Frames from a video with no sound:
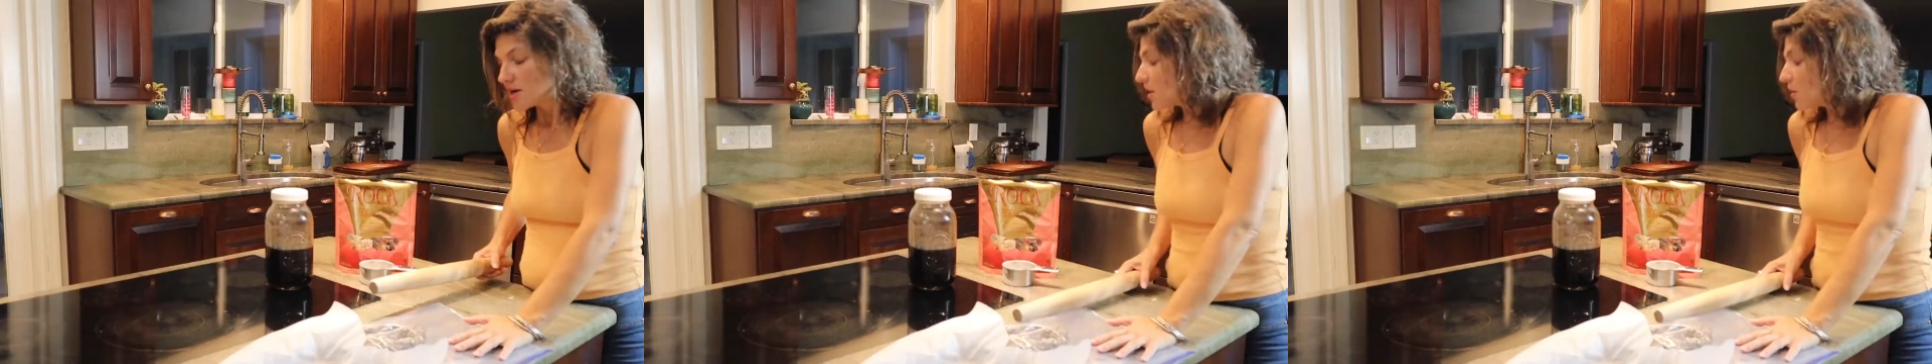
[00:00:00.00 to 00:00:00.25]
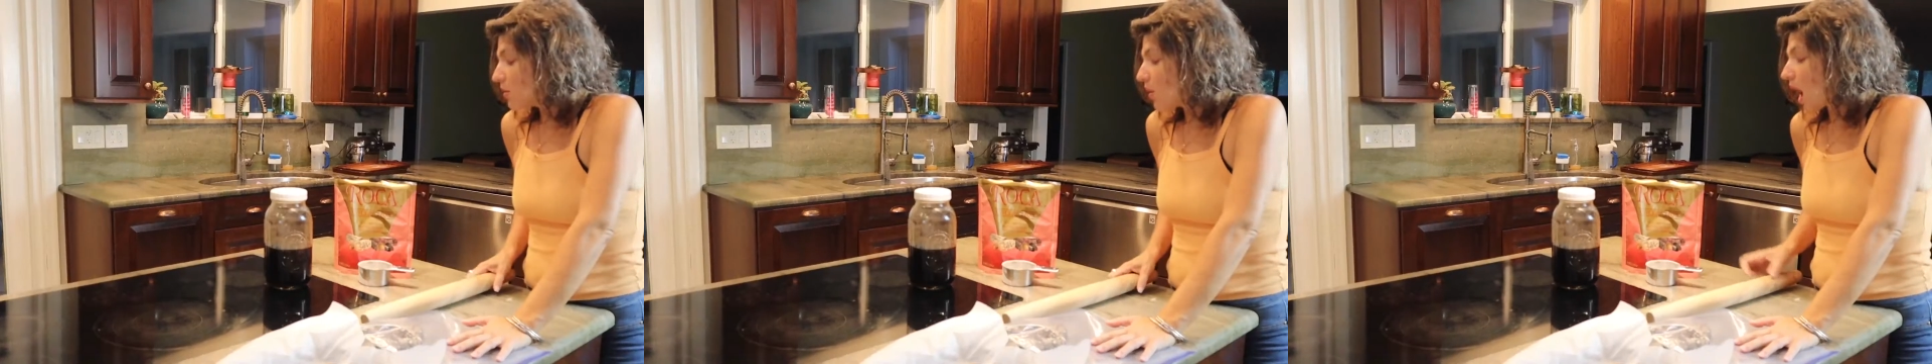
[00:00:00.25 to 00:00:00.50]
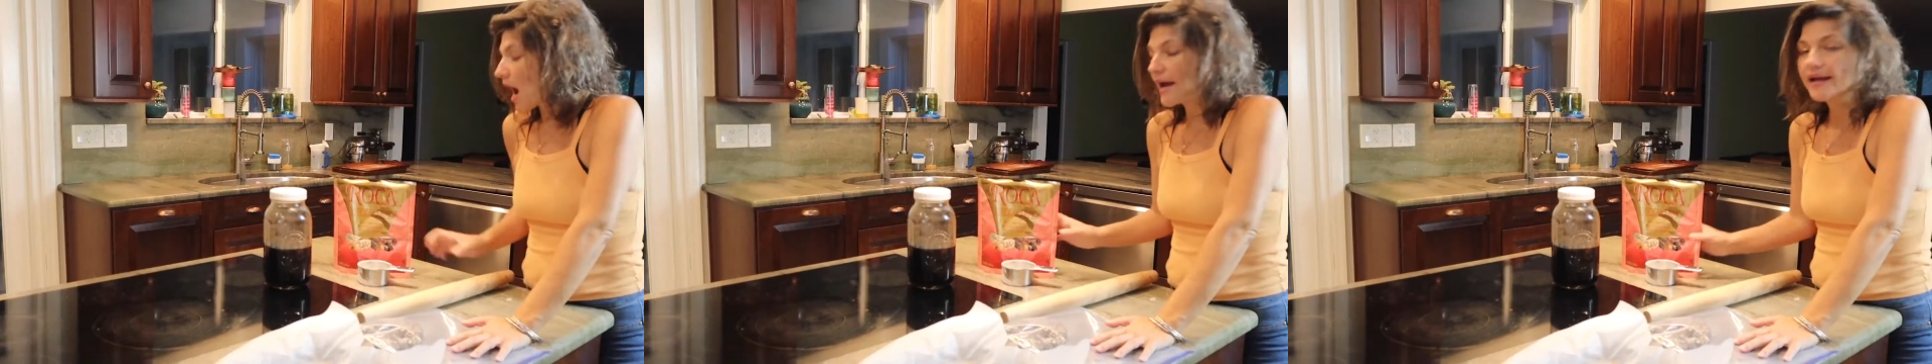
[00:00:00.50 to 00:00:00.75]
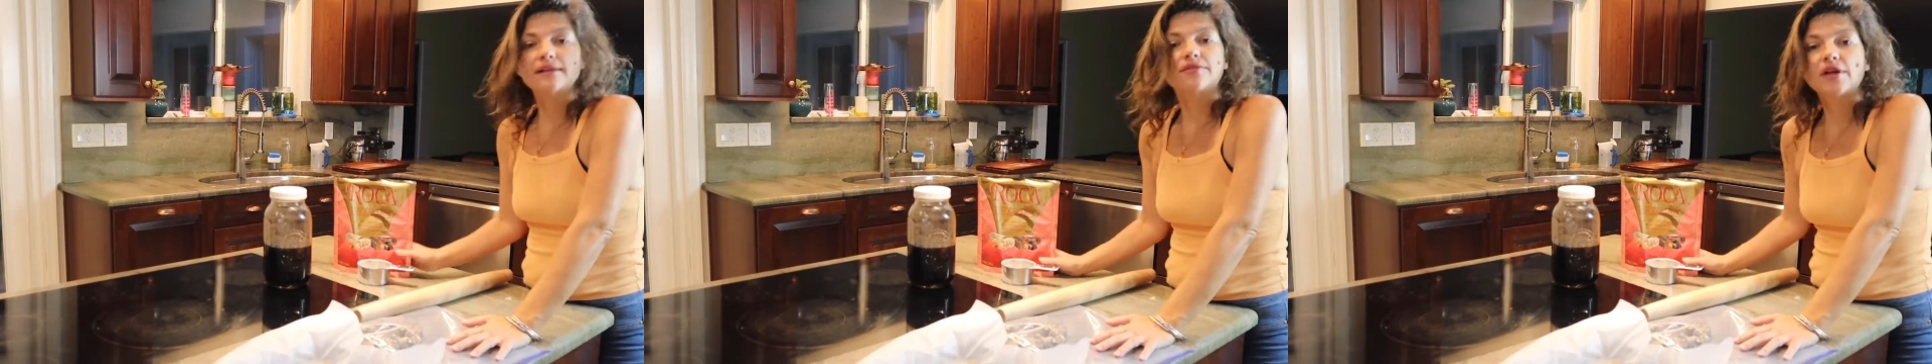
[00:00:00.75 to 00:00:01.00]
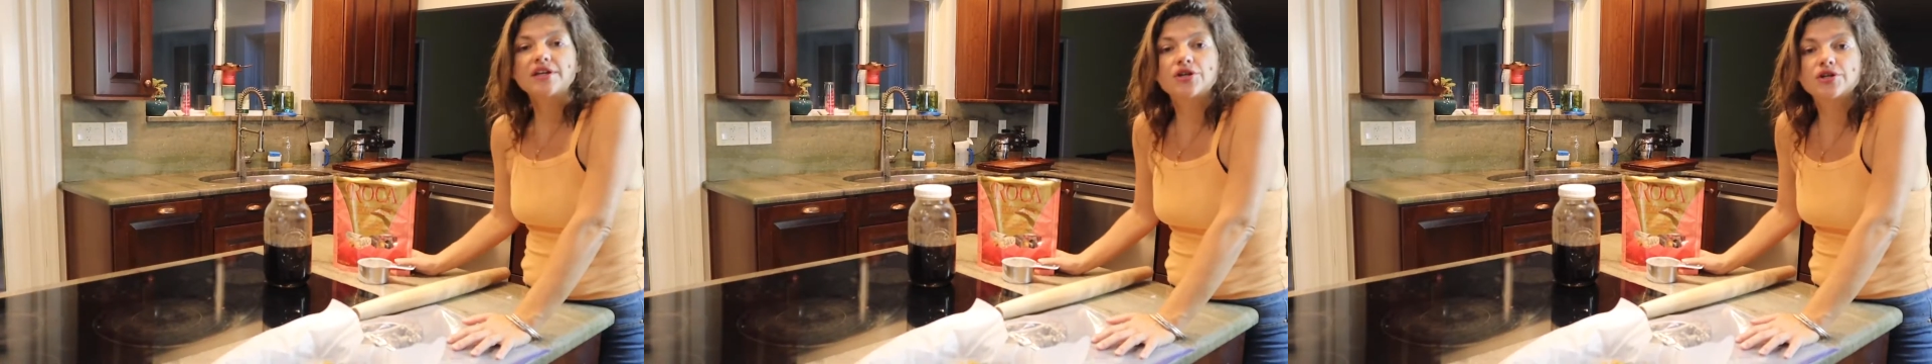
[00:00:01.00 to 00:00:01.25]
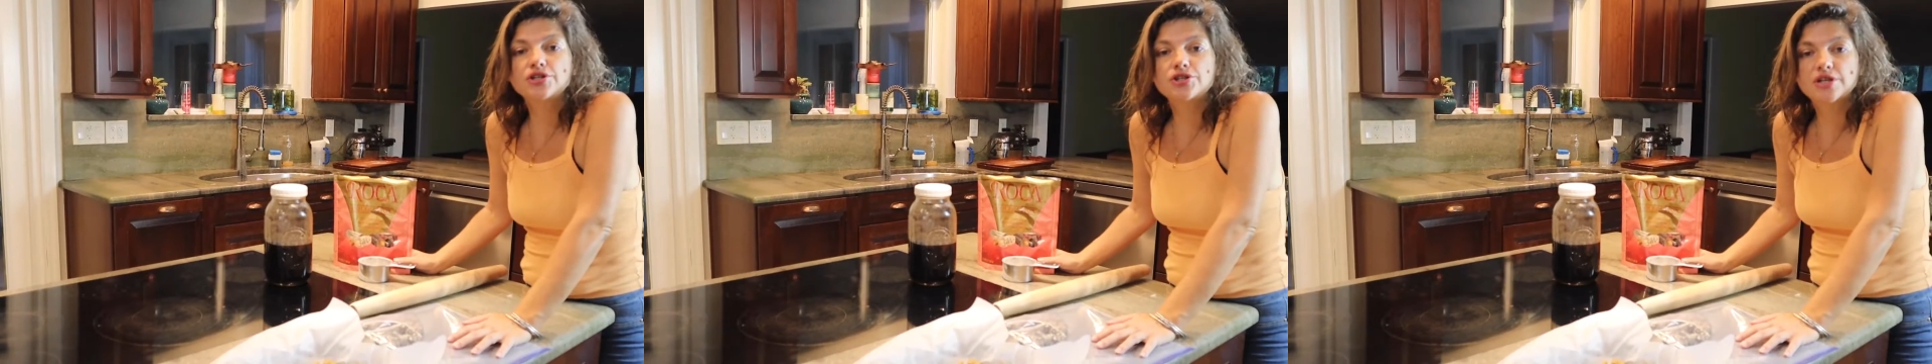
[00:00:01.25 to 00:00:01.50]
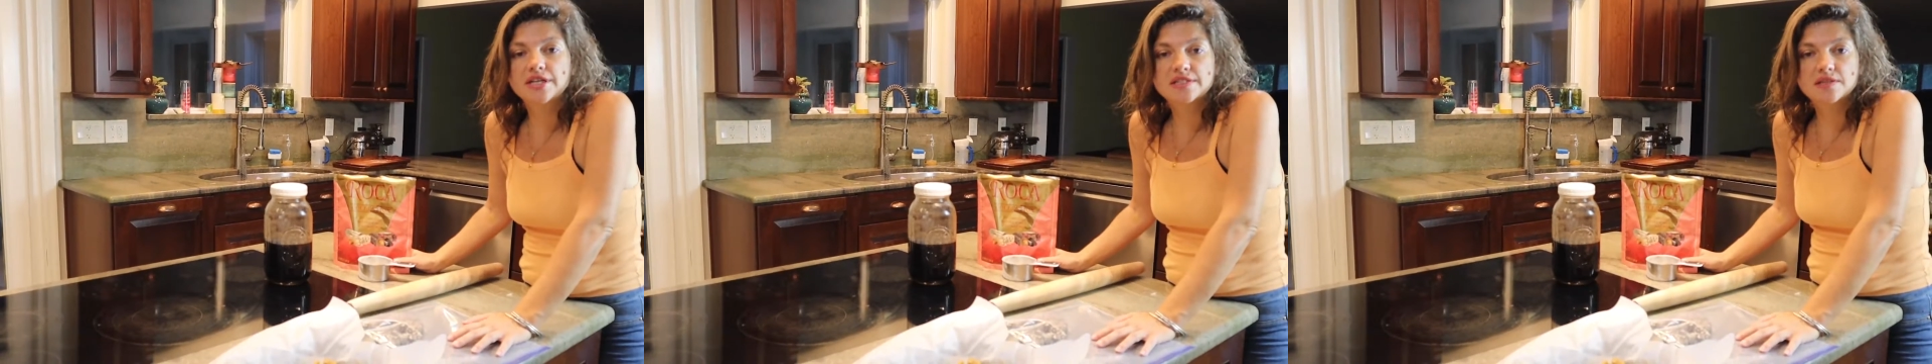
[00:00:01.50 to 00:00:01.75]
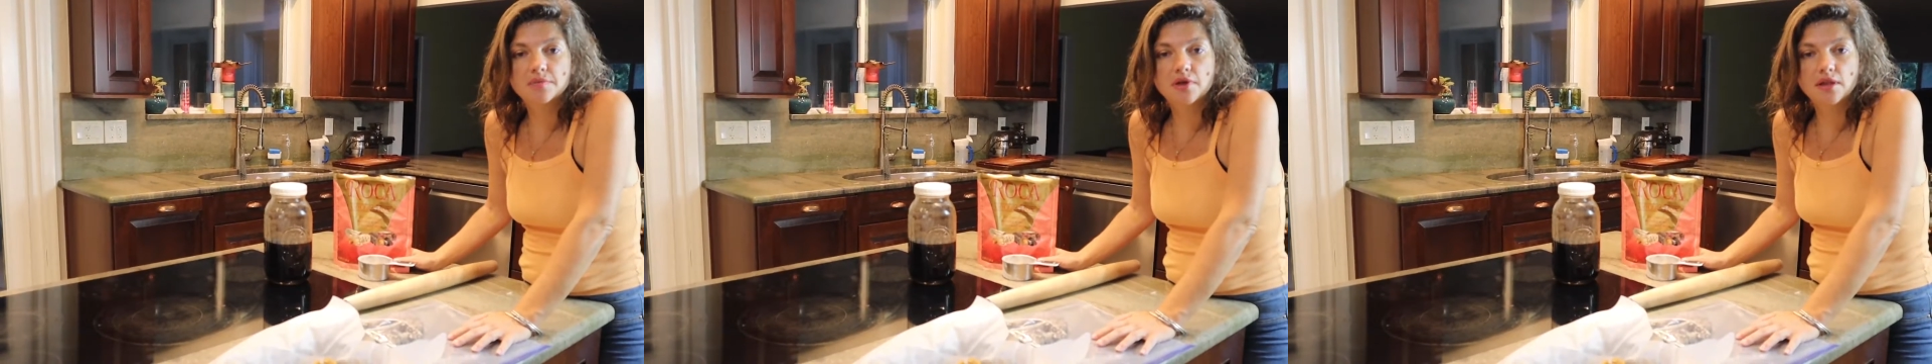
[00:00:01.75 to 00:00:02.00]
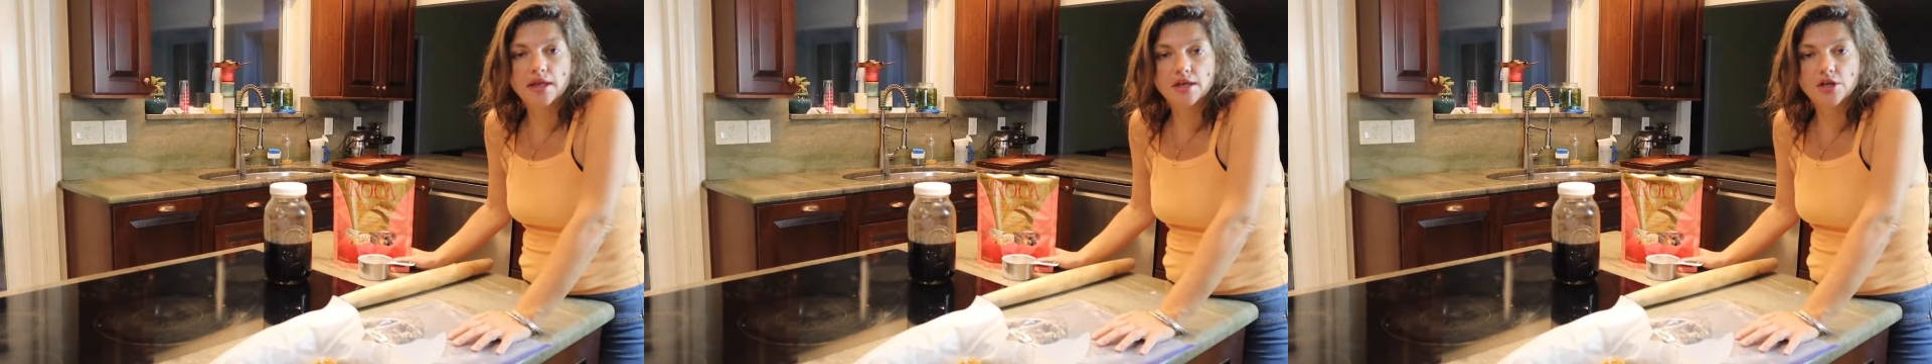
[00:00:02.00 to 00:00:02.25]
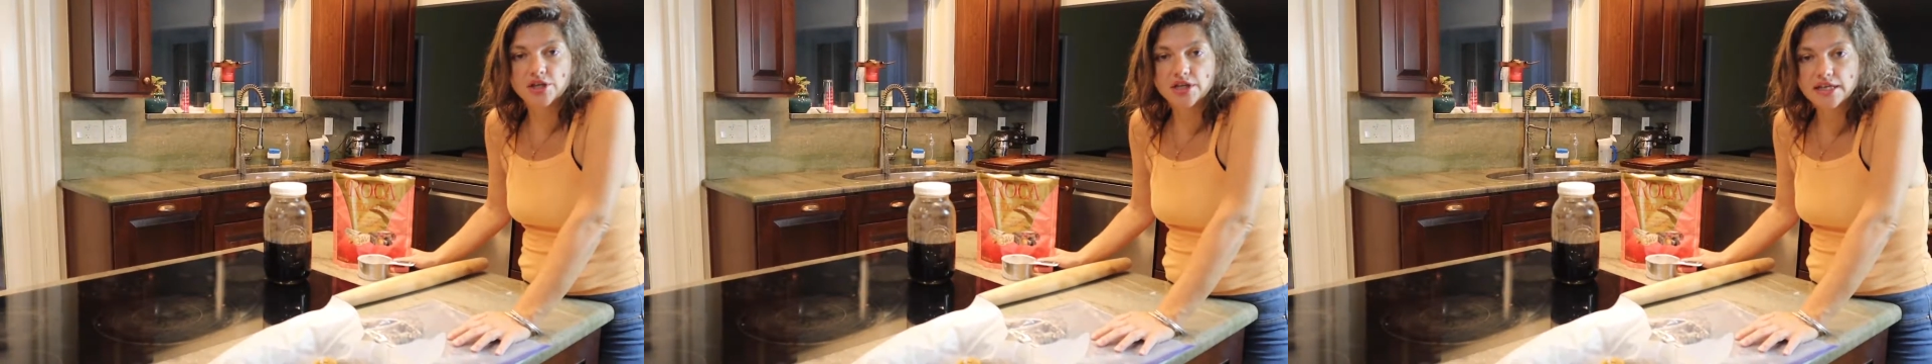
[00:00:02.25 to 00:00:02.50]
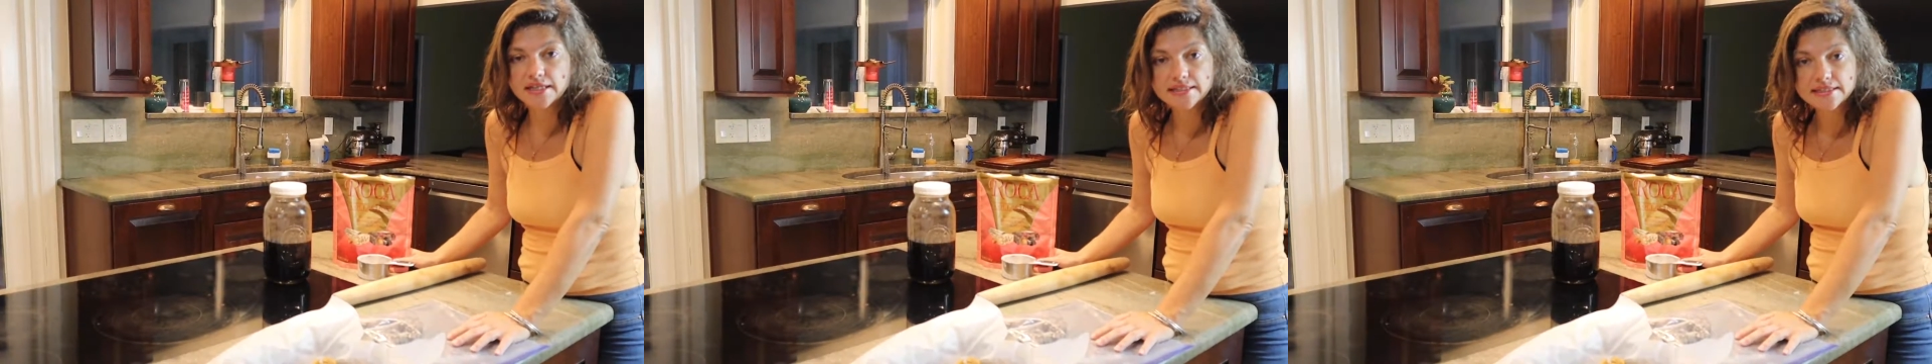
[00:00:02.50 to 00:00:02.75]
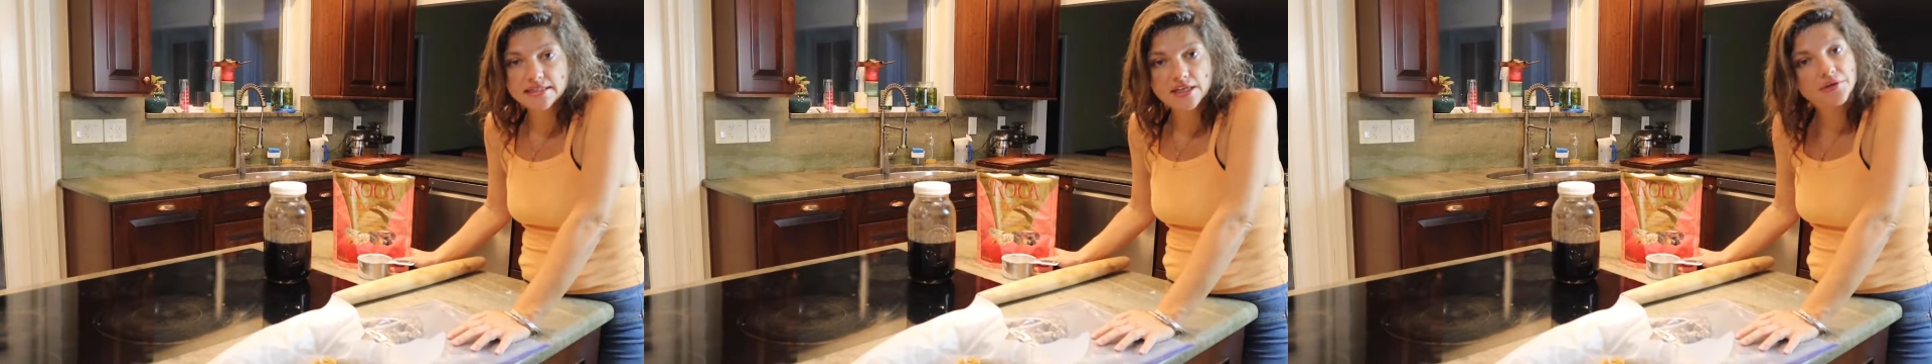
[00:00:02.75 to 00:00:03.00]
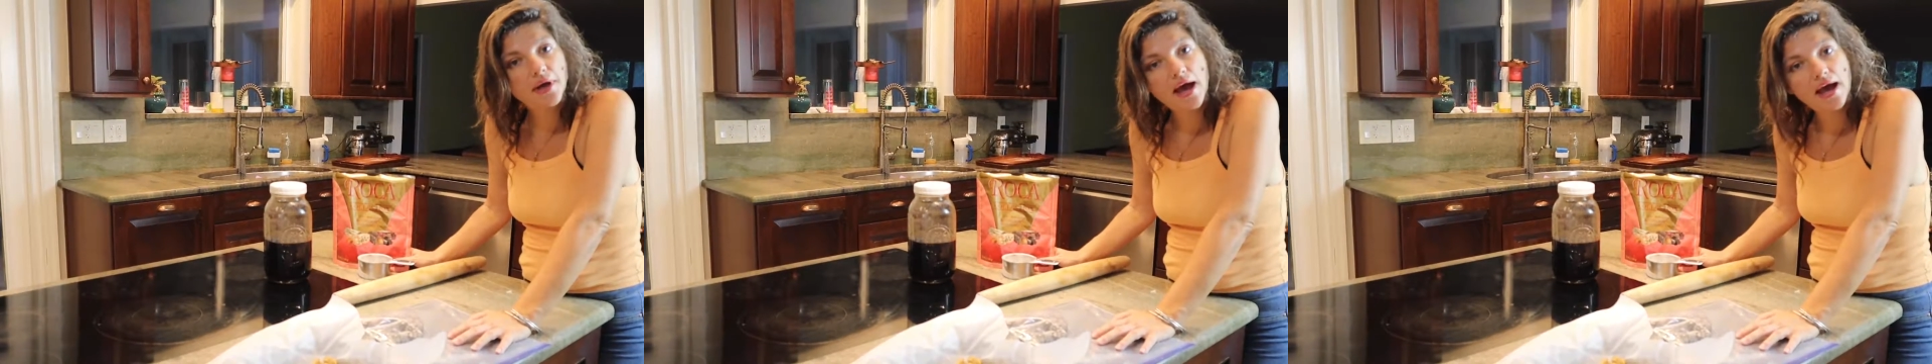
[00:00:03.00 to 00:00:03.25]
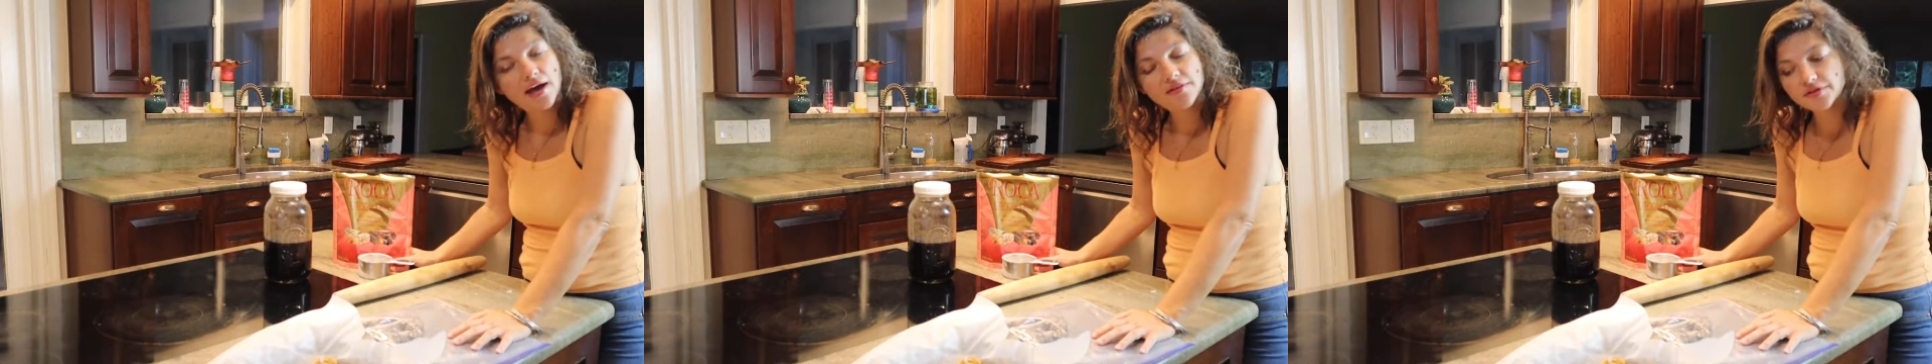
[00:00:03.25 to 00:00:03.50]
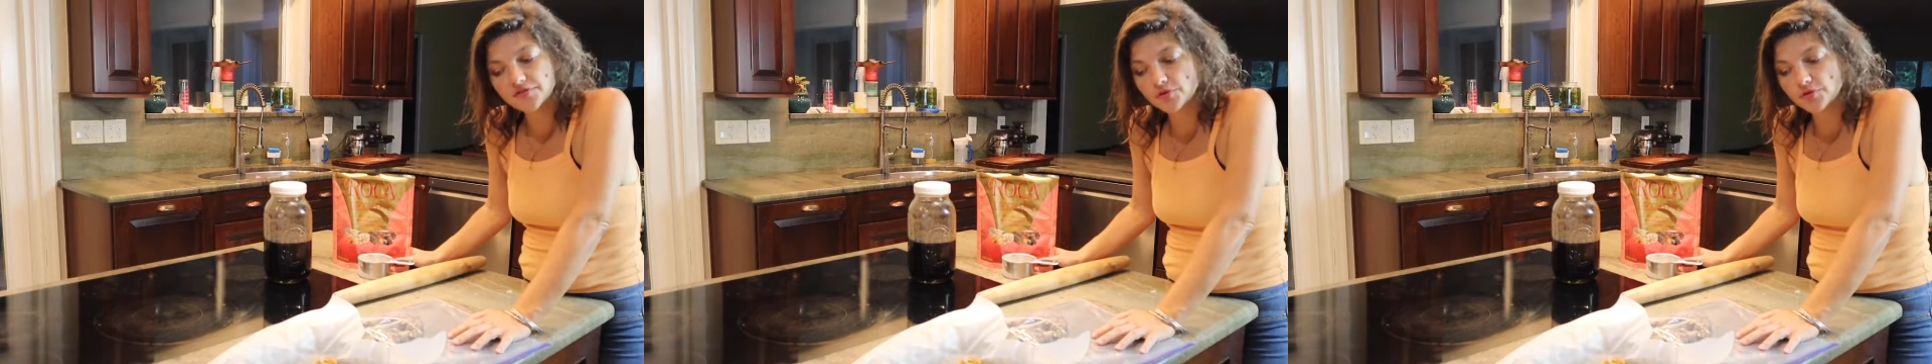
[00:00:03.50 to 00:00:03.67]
So I encourage you to get some like good candy that you have.